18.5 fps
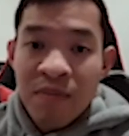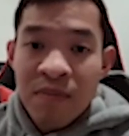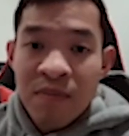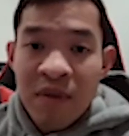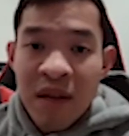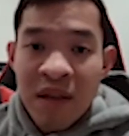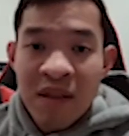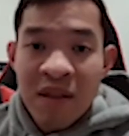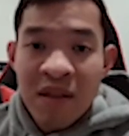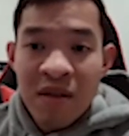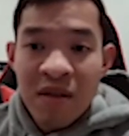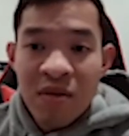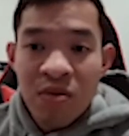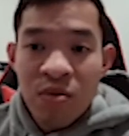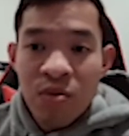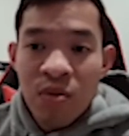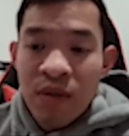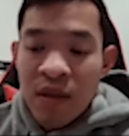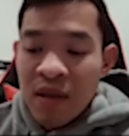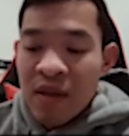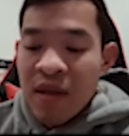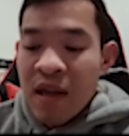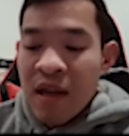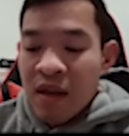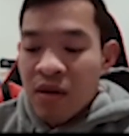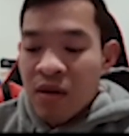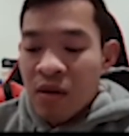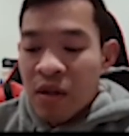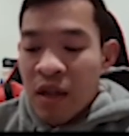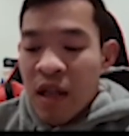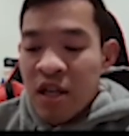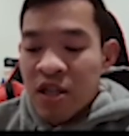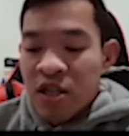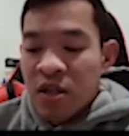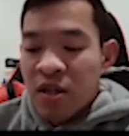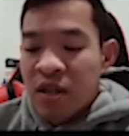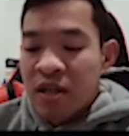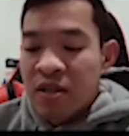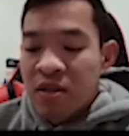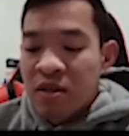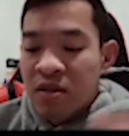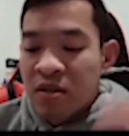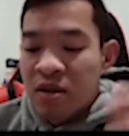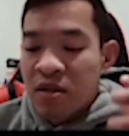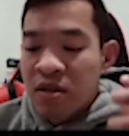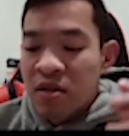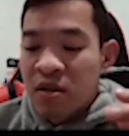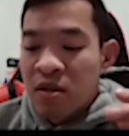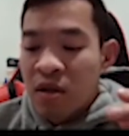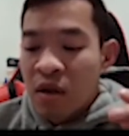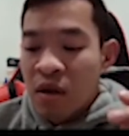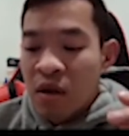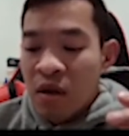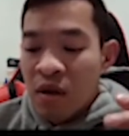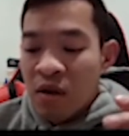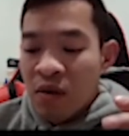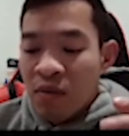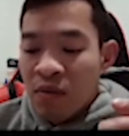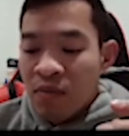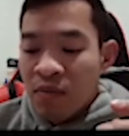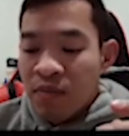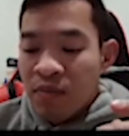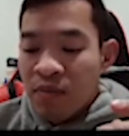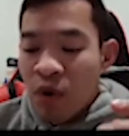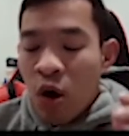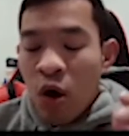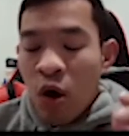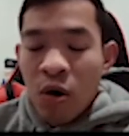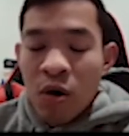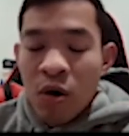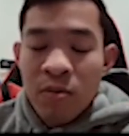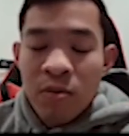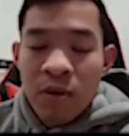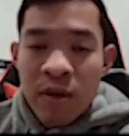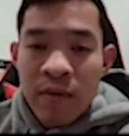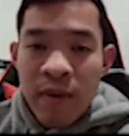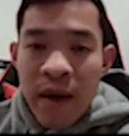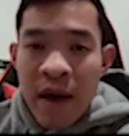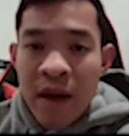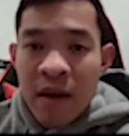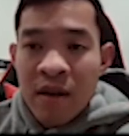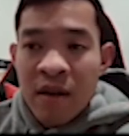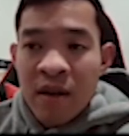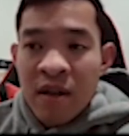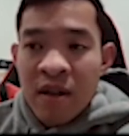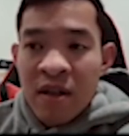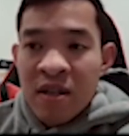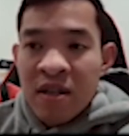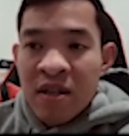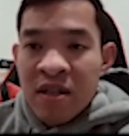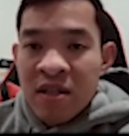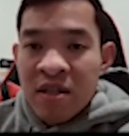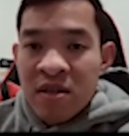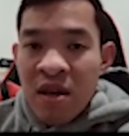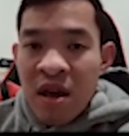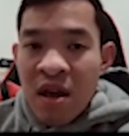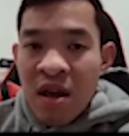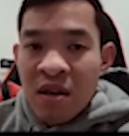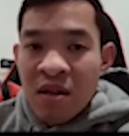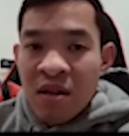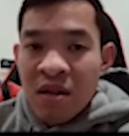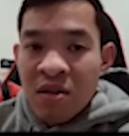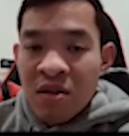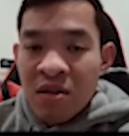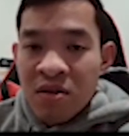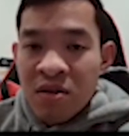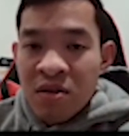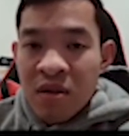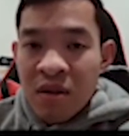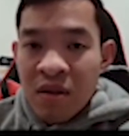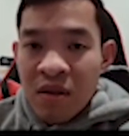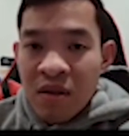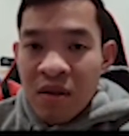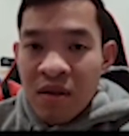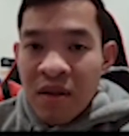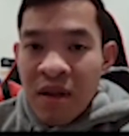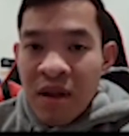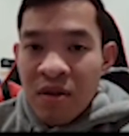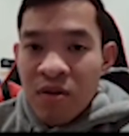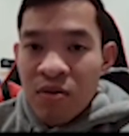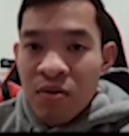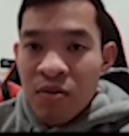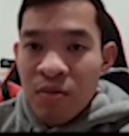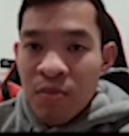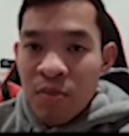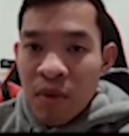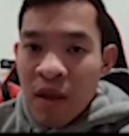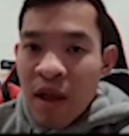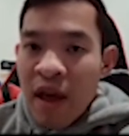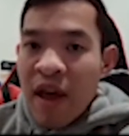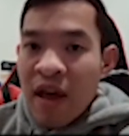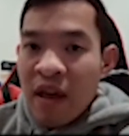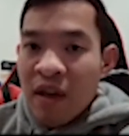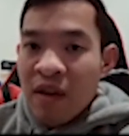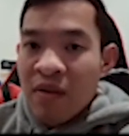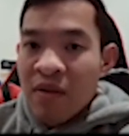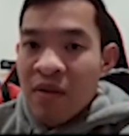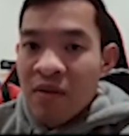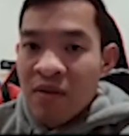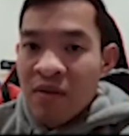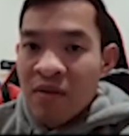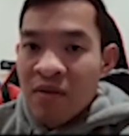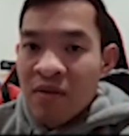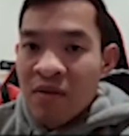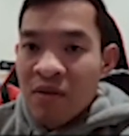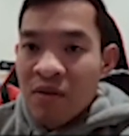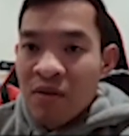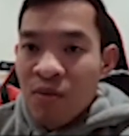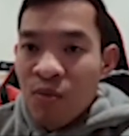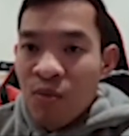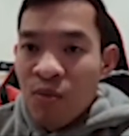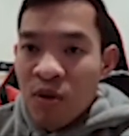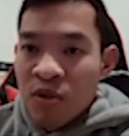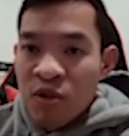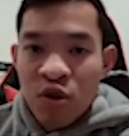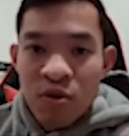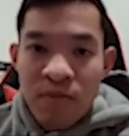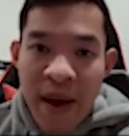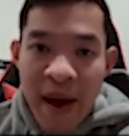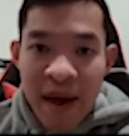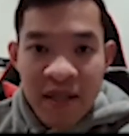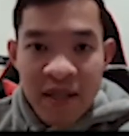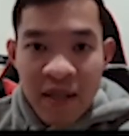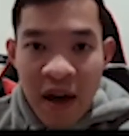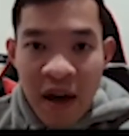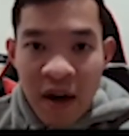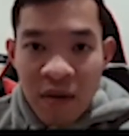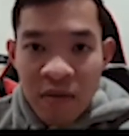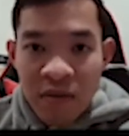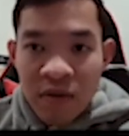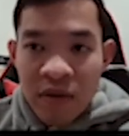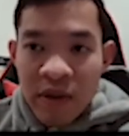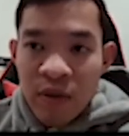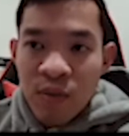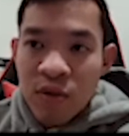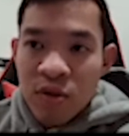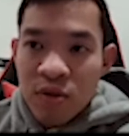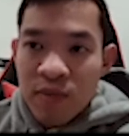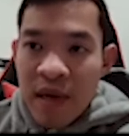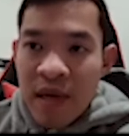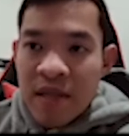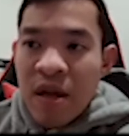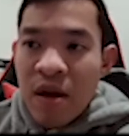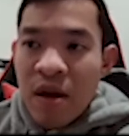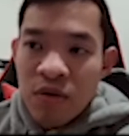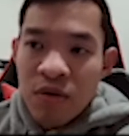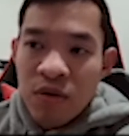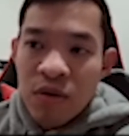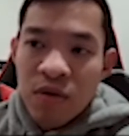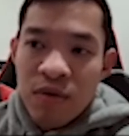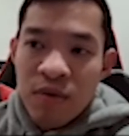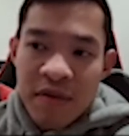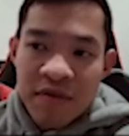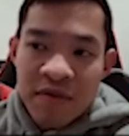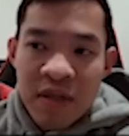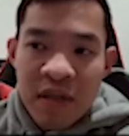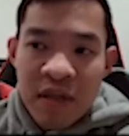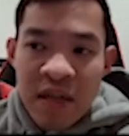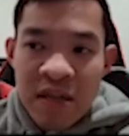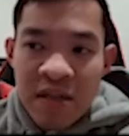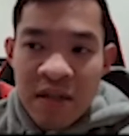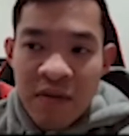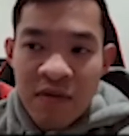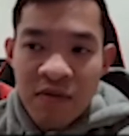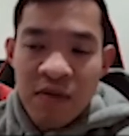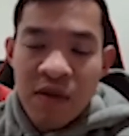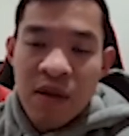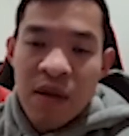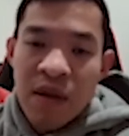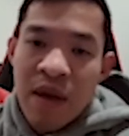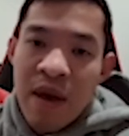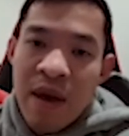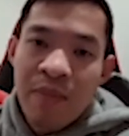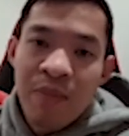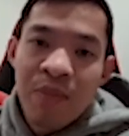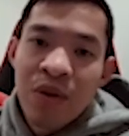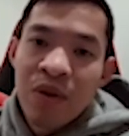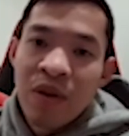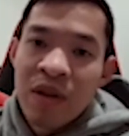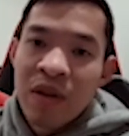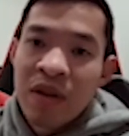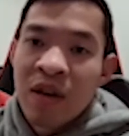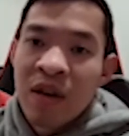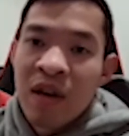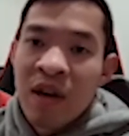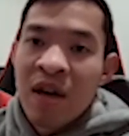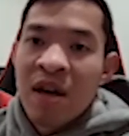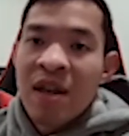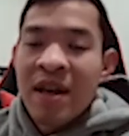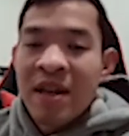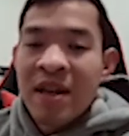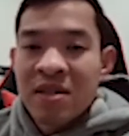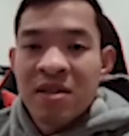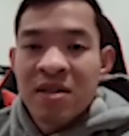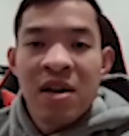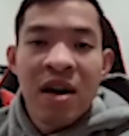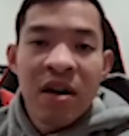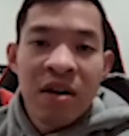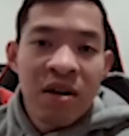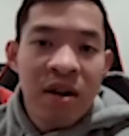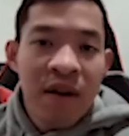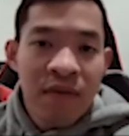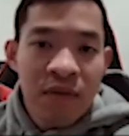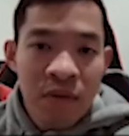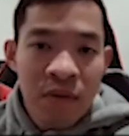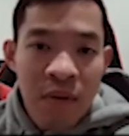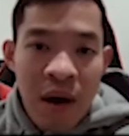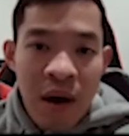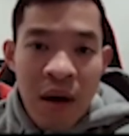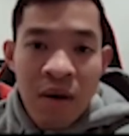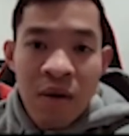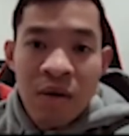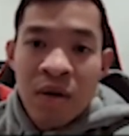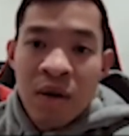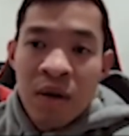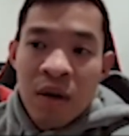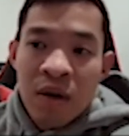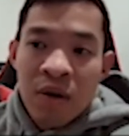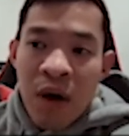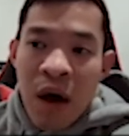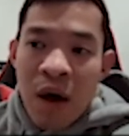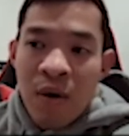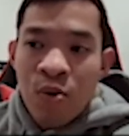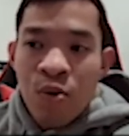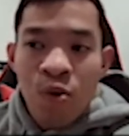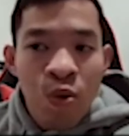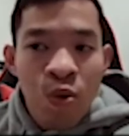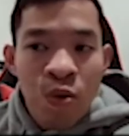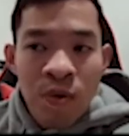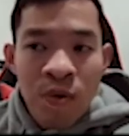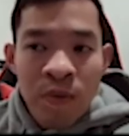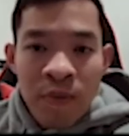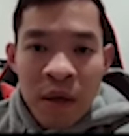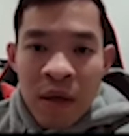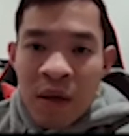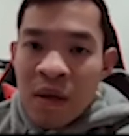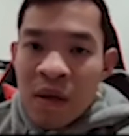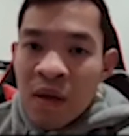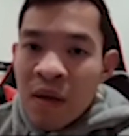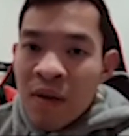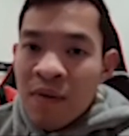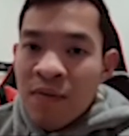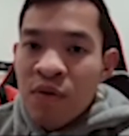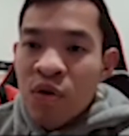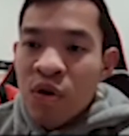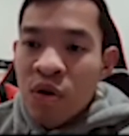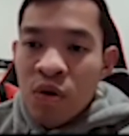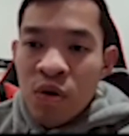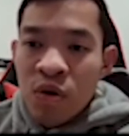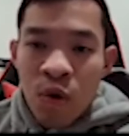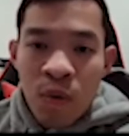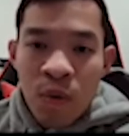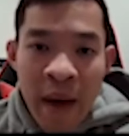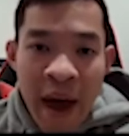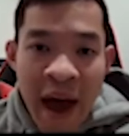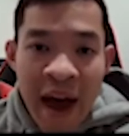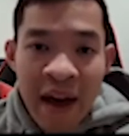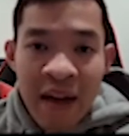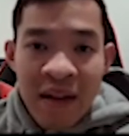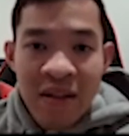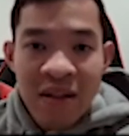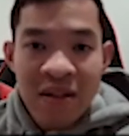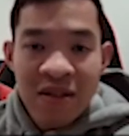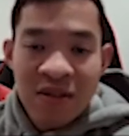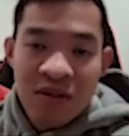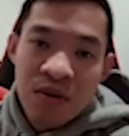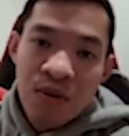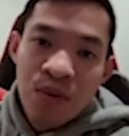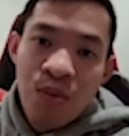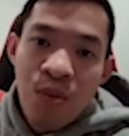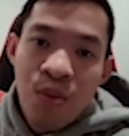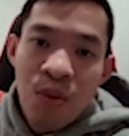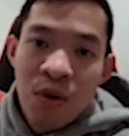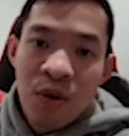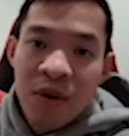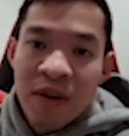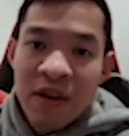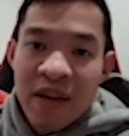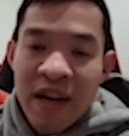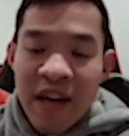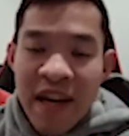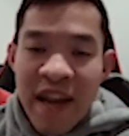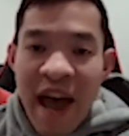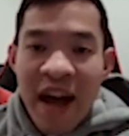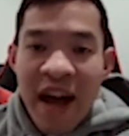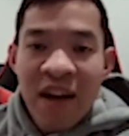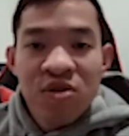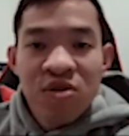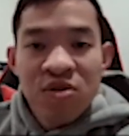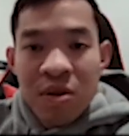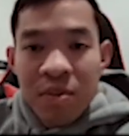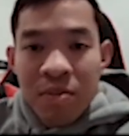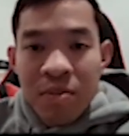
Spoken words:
I think one thing that Clash of Clans does horribly bad is that it doesn't let you play once you're maxed out. Like, once you're maxed out, you can do FCs and everything like that, but like that gets tiring after a while. How cool would it be if you can go back into the war and actually